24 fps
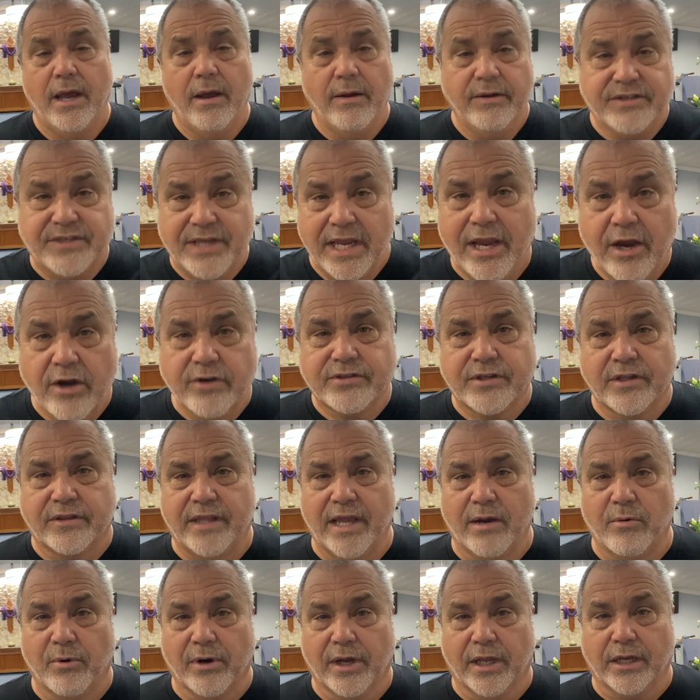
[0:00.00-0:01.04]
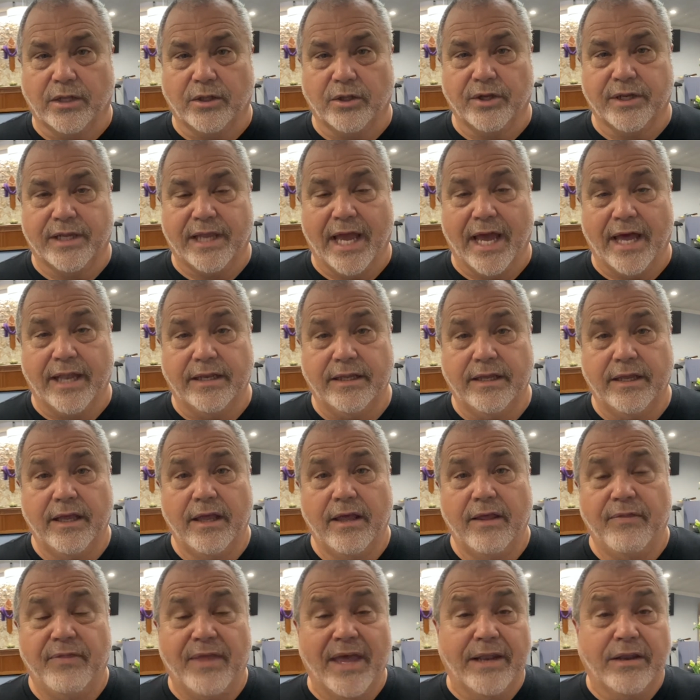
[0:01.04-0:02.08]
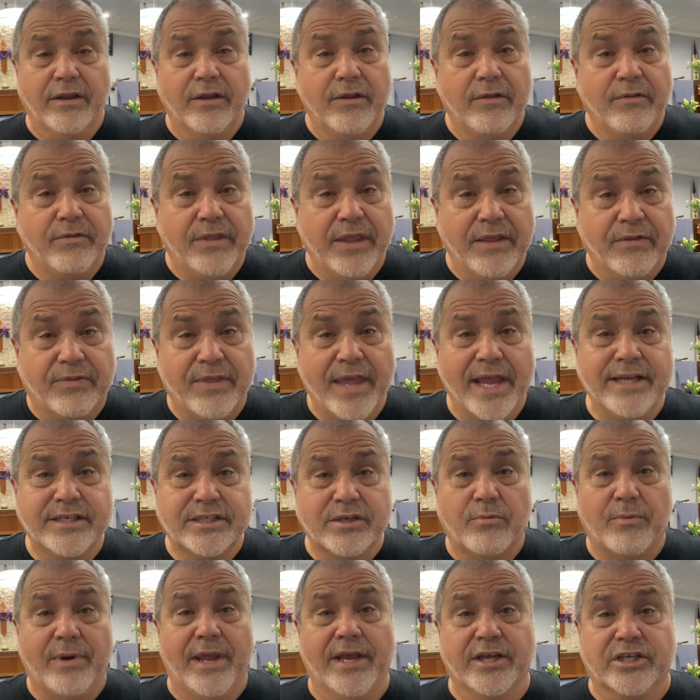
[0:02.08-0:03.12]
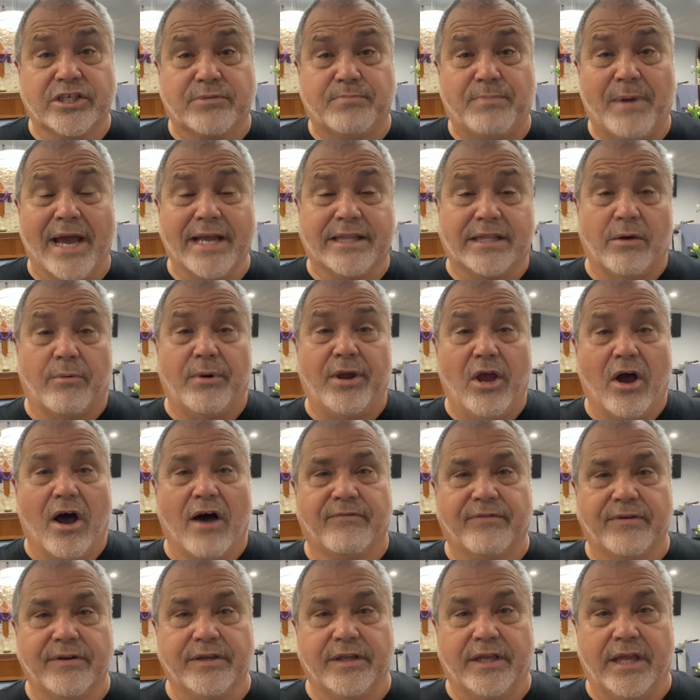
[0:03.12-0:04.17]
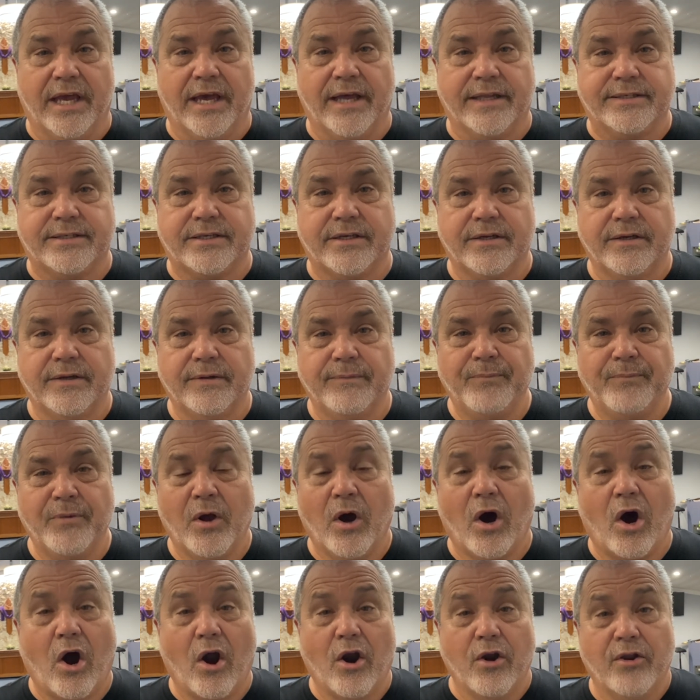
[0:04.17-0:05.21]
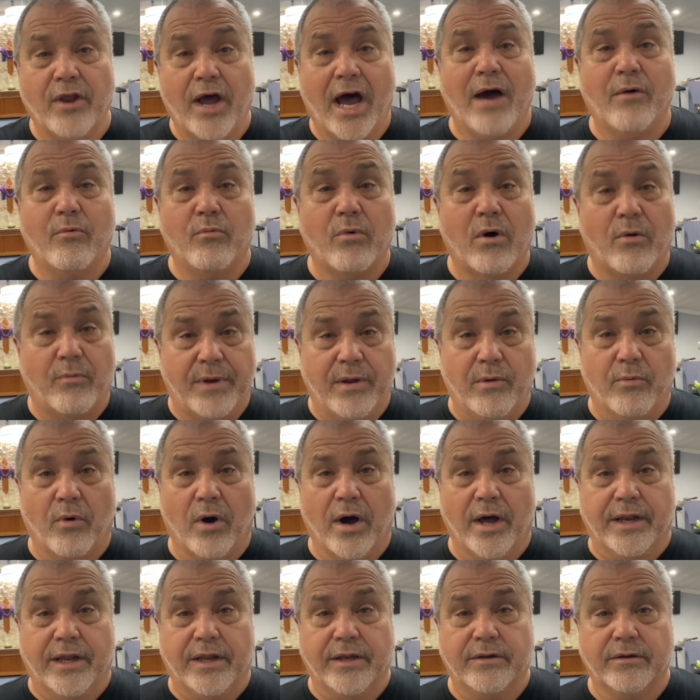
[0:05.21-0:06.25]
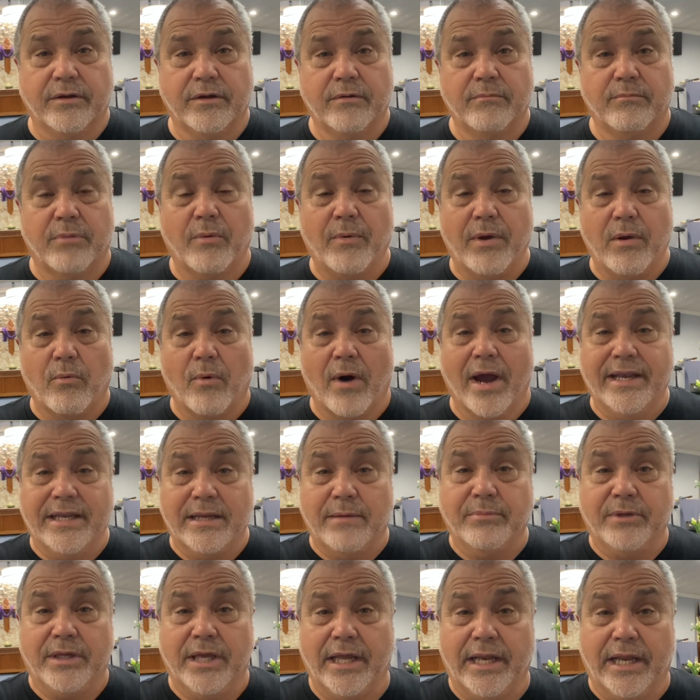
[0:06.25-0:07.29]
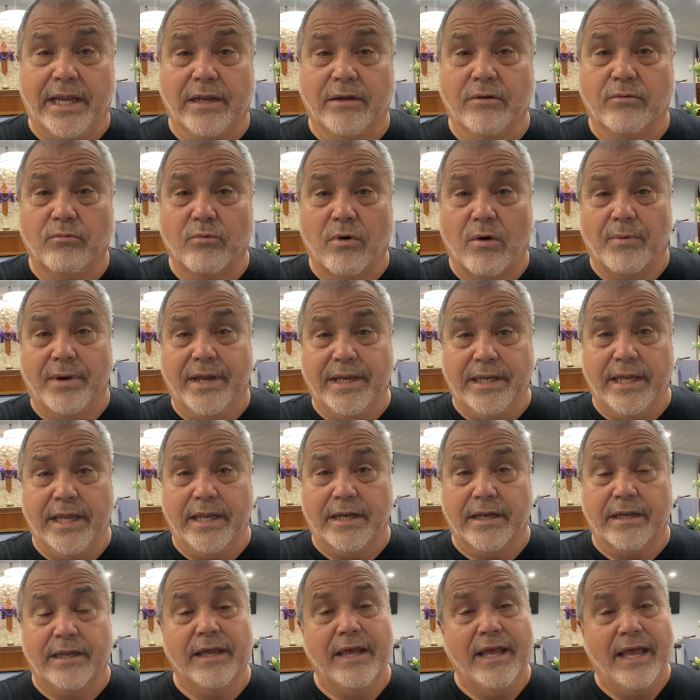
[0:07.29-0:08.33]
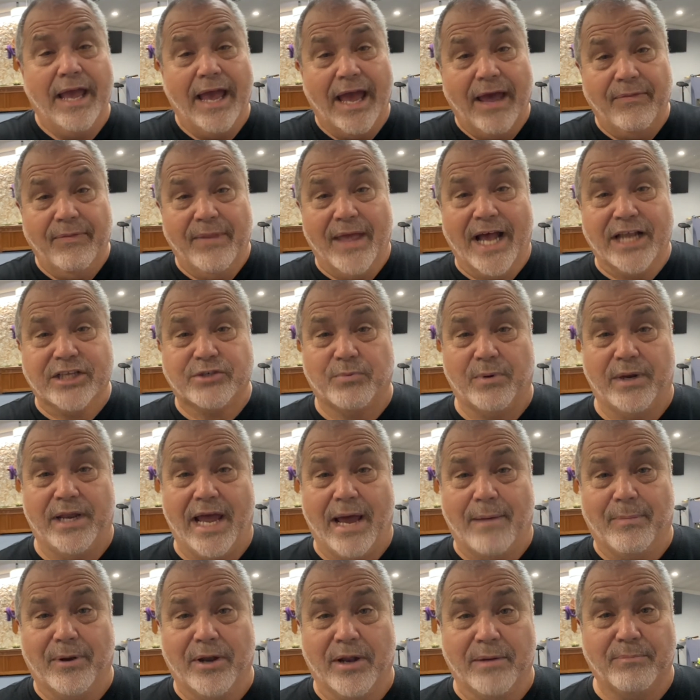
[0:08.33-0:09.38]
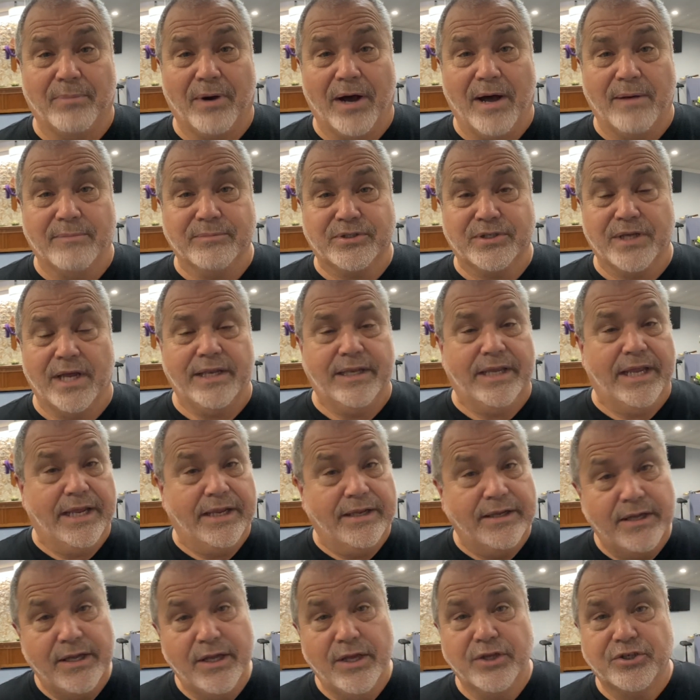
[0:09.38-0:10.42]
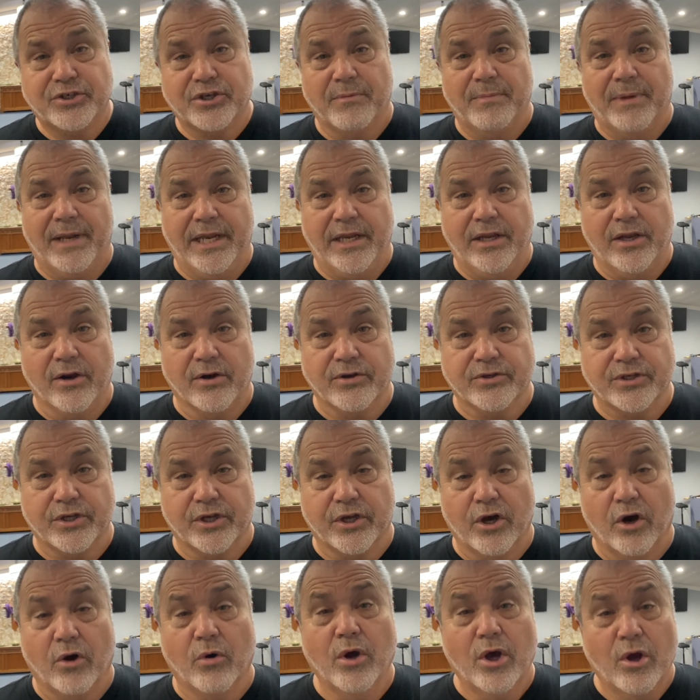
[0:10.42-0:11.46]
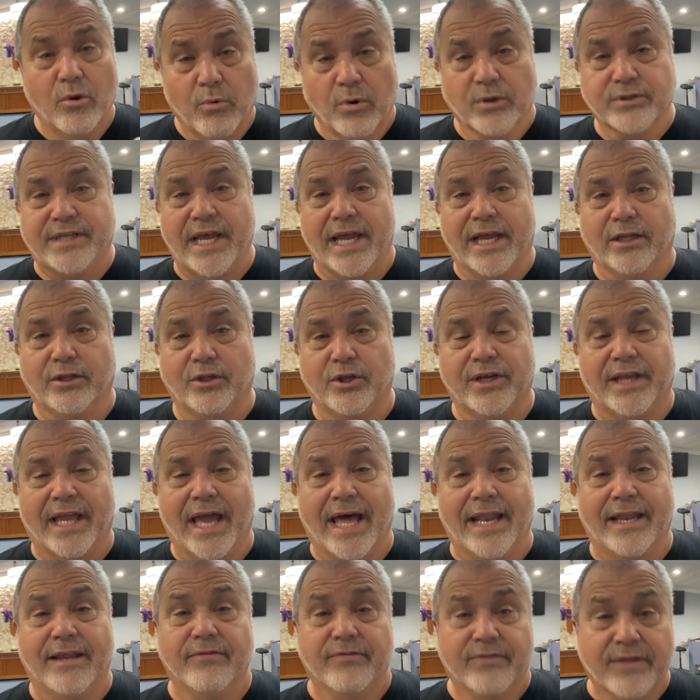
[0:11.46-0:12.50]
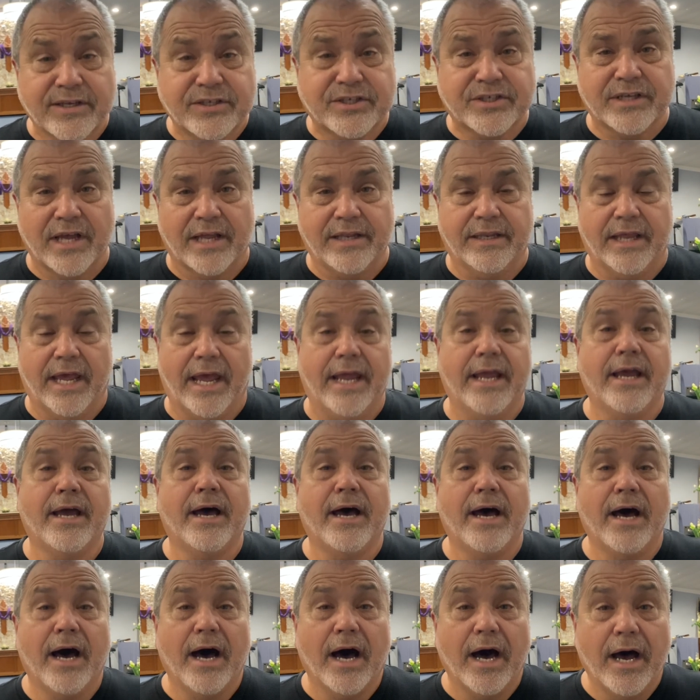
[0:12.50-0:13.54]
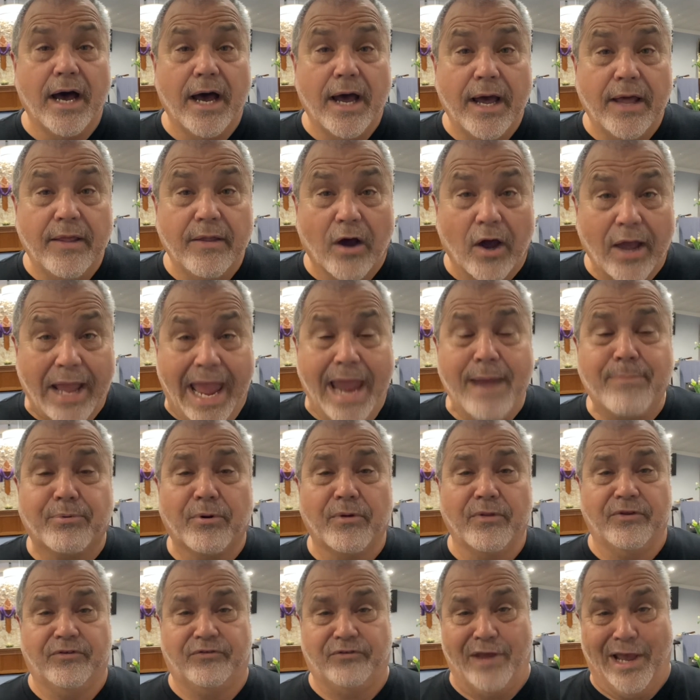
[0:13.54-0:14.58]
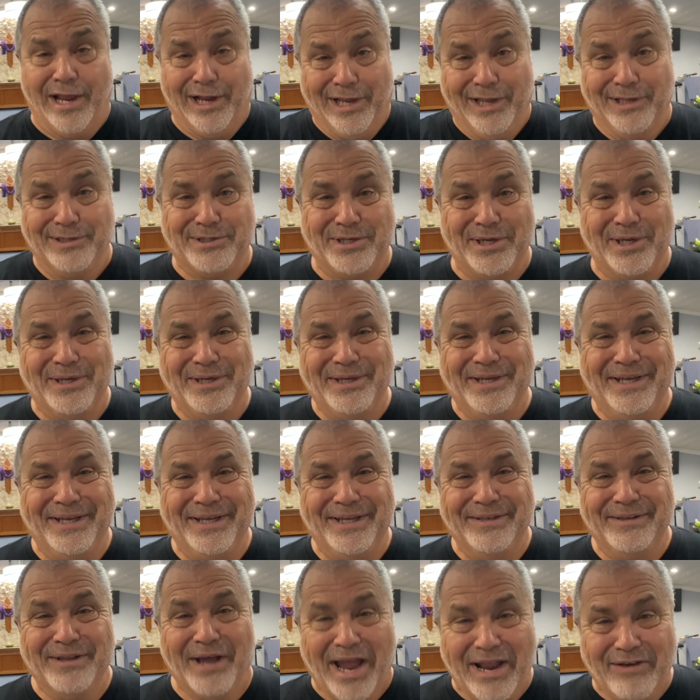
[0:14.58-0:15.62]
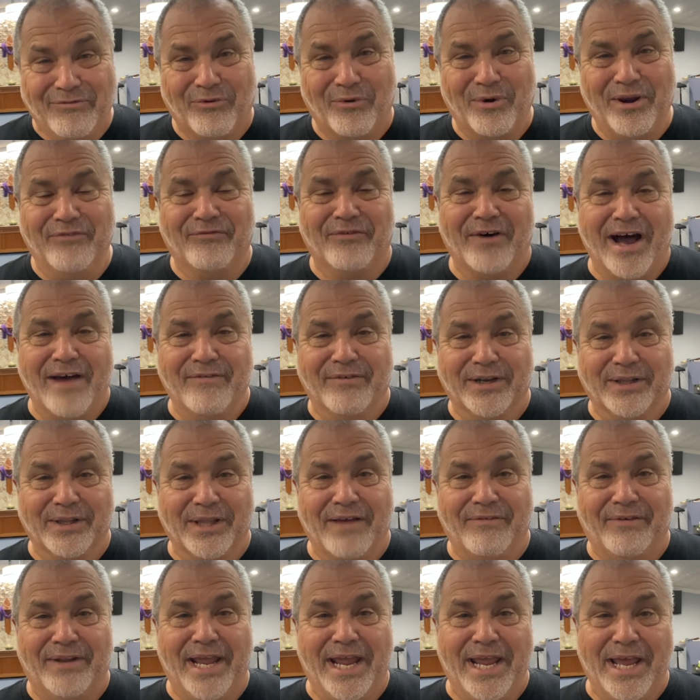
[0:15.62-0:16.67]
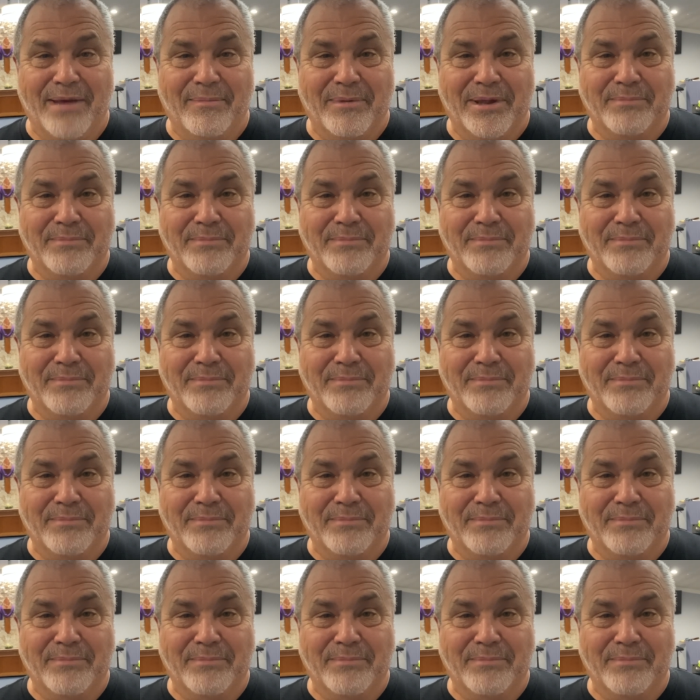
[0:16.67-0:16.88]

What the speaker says: See, here's the thing we're going to look at, that the things that we expect that we often get are not what we wanted, but we wind up getting what we needed. And that's what happened on Palm Sunday so many years ago. We'll take a look at it this Sunday, April the 2nd, 9:45 and 11 a.m.